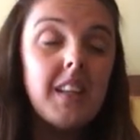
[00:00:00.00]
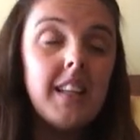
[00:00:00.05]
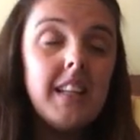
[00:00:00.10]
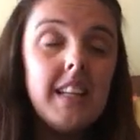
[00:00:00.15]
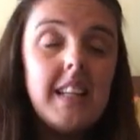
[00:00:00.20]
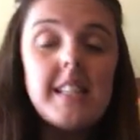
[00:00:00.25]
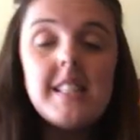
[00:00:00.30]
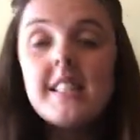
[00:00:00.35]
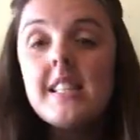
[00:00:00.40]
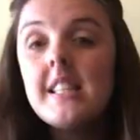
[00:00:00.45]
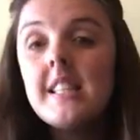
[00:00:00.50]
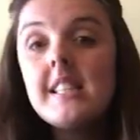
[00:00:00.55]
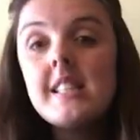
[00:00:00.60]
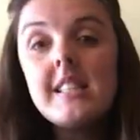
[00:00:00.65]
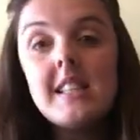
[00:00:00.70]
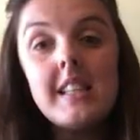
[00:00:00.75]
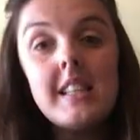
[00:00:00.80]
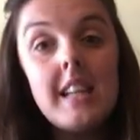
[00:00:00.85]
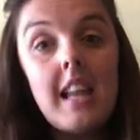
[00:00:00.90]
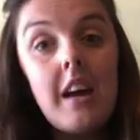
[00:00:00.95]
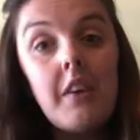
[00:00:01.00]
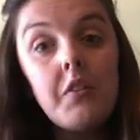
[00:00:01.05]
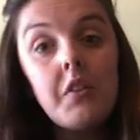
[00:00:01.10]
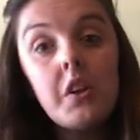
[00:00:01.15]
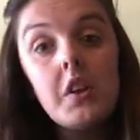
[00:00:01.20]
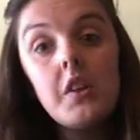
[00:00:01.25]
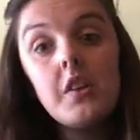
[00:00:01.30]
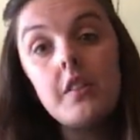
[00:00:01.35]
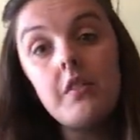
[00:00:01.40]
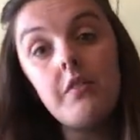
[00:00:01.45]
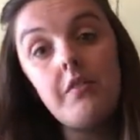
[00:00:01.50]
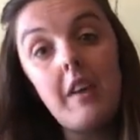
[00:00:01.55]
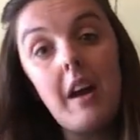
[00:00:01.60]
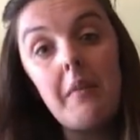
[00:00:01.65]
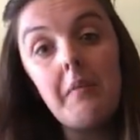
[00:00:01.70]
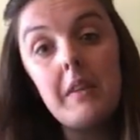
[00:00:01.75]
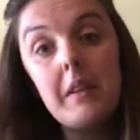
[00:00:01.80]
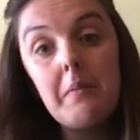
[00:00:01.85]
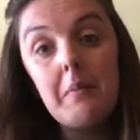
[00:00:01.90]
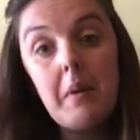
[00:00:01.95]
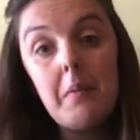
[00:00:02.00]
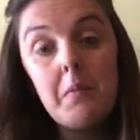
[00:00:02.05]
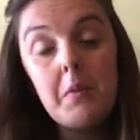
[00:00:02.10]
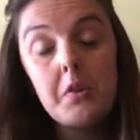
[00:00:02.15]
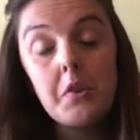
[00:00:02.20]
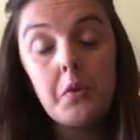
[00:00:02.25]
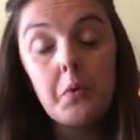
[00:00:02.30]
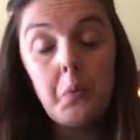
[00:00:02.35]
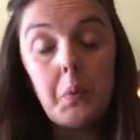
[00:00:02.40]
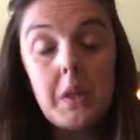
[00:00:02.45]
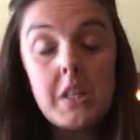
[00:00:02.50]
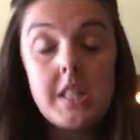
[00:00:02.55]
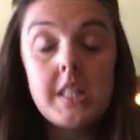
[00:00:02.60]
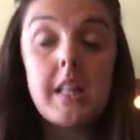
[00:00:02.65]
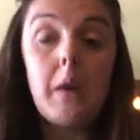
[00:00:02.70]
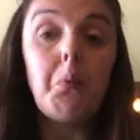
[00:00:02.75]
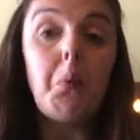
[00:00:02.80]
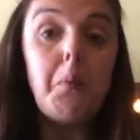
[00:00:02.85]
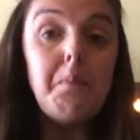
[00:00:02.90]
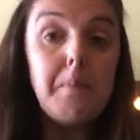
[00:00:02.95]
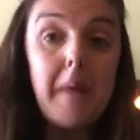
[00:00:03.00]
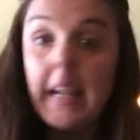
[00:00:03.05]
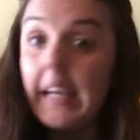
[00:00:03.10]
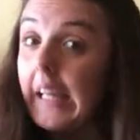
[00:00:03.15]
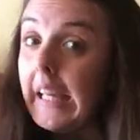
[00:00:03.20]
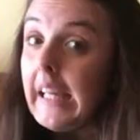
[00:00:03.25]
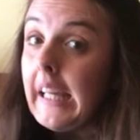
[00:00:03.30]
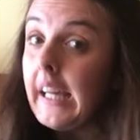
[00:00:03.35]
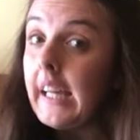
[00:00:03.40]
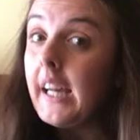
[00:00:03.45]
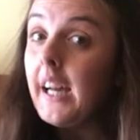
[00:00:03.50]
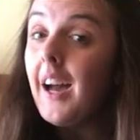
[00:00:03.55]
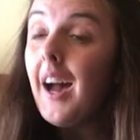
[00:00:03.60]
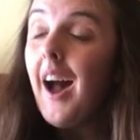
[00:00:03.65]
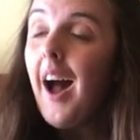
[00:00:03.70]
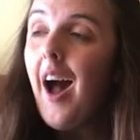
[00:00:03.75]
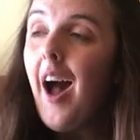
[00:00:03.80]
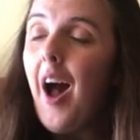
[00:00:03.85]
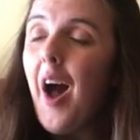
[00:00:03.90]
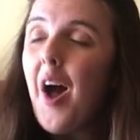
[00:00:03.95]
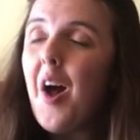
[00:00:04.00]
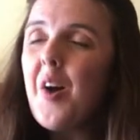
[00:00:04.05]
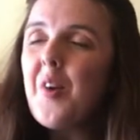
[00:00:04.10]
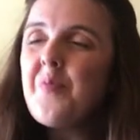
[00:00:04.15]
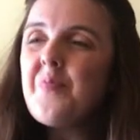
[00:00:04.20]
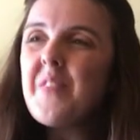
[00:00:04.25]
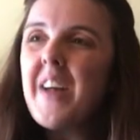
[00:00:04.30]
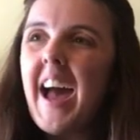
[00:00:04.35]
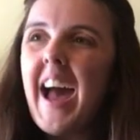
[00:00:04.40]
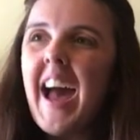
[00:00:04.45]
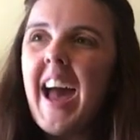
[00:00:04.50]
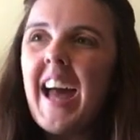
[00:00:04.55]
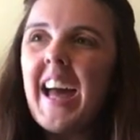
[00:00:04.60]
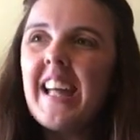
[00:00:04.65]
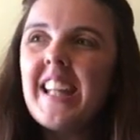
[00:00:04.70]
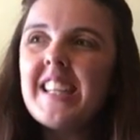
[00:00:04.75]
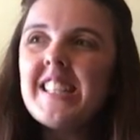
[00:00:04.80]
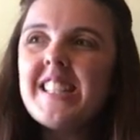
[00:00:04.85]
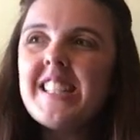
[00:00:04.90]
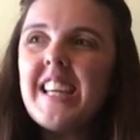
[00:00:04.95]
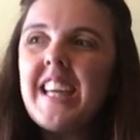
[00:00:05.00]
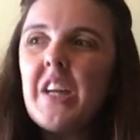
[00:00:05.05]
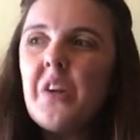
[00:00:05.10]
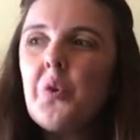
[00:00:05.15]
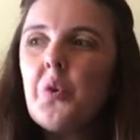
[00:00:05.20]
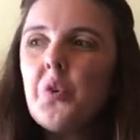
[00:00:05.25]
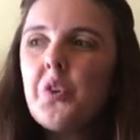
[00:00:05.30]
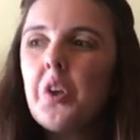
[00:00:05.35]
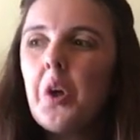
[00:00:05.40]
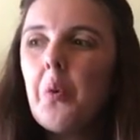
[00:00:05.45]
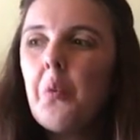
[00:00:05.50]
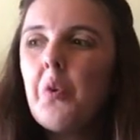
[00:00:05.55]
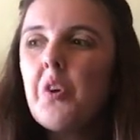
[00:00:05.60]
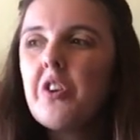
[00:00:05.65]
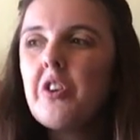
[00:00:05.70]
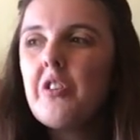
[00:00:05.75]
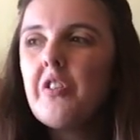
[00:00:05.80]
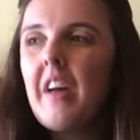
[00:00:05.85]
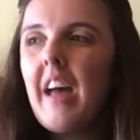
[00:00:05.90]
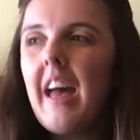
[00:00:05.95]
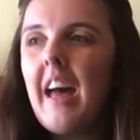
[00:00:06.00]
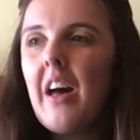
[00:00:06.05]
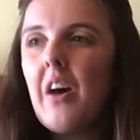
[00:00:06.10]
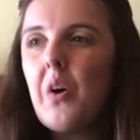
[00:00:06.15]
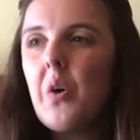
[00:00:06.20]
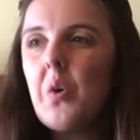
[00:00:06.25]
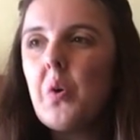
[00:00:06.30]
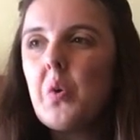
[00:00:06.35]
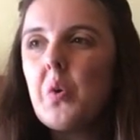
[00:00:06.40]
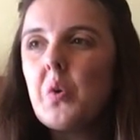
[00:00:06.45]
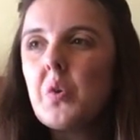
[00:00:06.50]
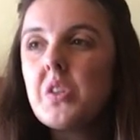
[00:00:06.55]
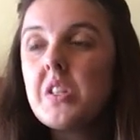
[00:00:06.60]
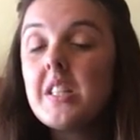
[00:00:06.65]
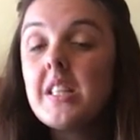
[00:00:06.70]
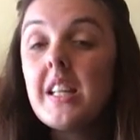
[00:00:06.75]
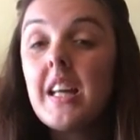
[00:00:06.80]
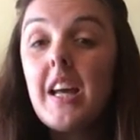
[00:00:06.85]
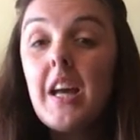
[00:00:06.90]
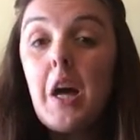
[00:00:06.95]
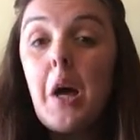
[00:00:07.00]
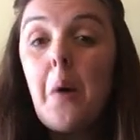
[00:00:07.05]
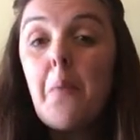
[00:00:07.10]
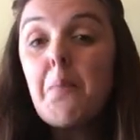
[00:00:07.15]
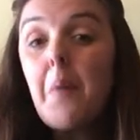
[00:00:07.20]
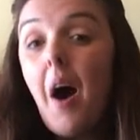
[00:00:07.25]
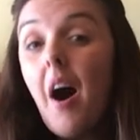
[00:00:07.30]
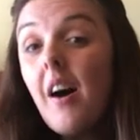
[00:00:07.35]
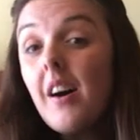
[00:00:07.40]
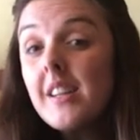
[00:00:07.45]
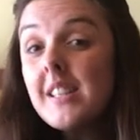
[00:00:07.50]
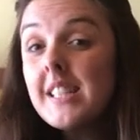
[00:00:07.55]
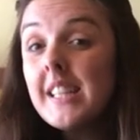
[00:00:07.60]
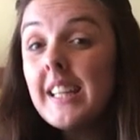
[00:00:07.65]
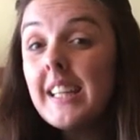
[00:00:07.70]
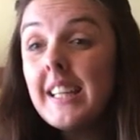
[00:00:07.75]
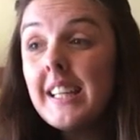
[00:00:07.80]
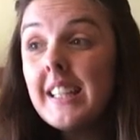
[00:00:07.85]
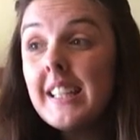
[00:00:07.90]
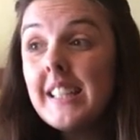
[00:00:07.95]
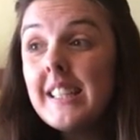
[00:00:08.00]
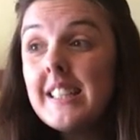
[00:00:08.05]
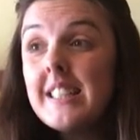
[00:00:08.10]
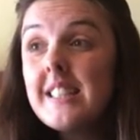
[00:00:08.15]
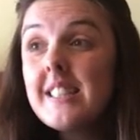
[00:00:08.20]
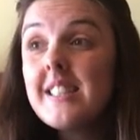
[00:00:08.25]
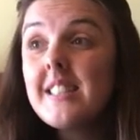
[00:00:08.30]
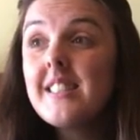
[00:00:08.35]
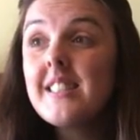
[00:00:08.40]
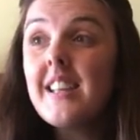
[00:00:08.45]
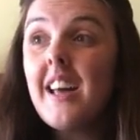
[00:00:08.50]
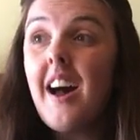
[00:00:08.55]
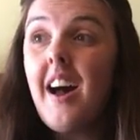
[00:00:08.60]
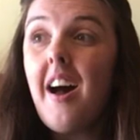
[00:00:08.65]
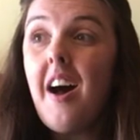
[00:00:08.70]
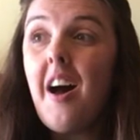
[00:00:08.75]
nieces and nephews and family members, of which there were many, and he also would have held parties.